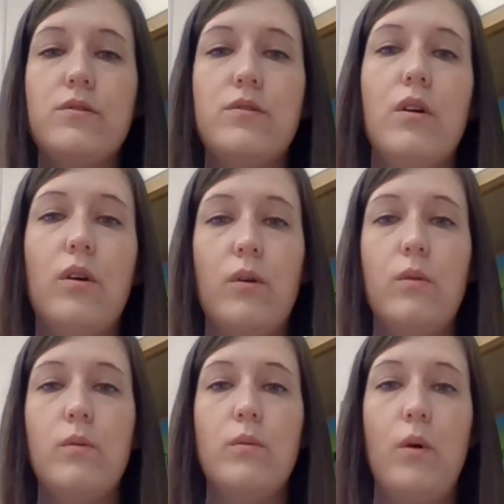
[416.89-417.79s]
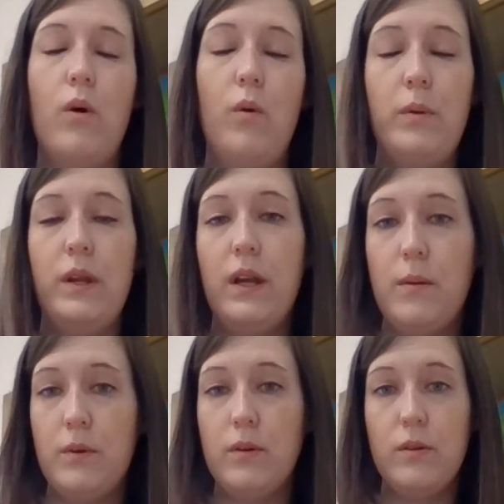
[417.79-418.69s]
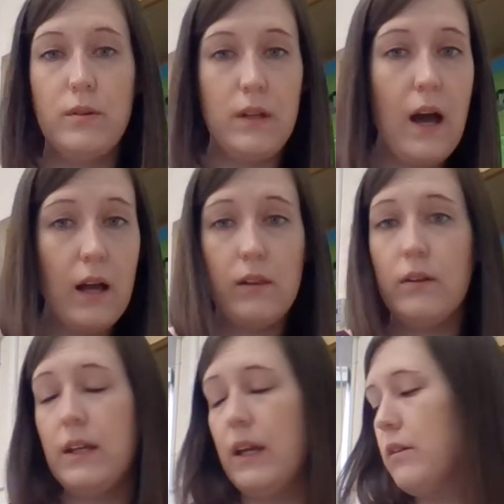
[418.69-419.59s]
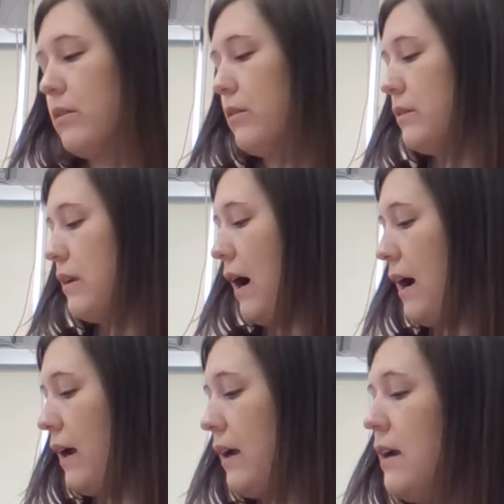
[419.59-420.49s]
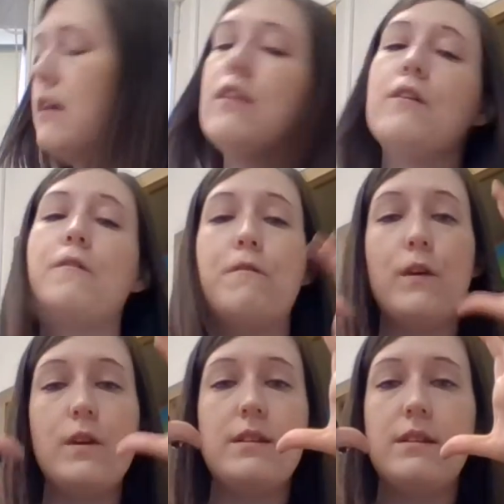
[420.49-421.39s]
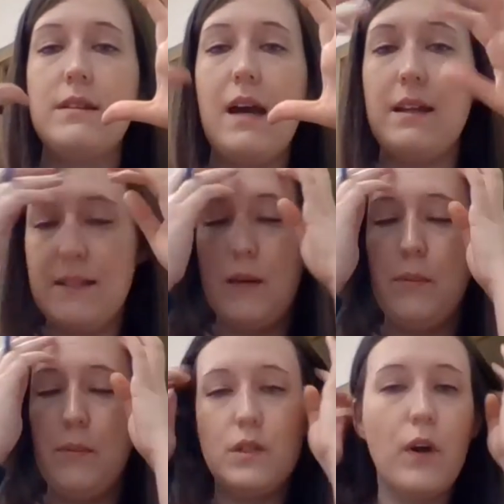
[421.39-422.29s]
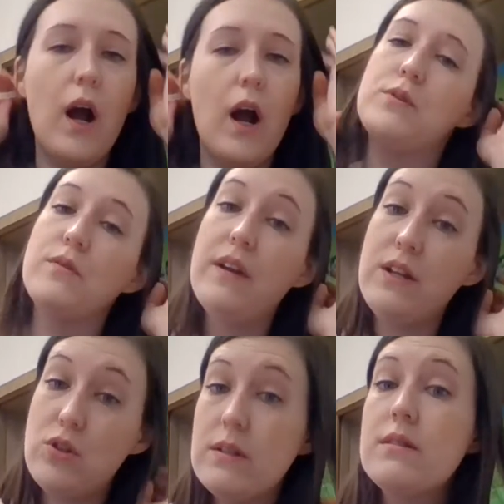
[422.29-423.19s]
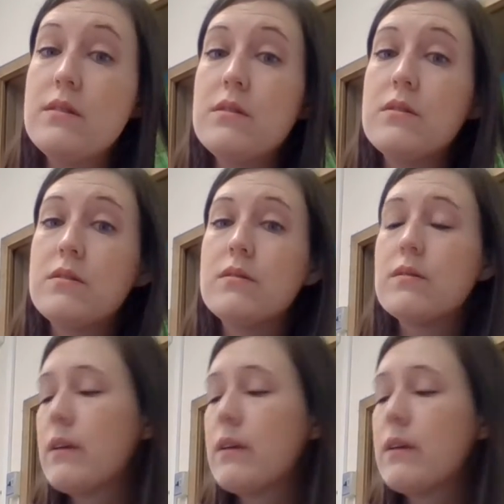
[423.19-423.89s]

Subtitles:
So opening up your Google Doc, looking at your Google Doc, the first data table is for observations,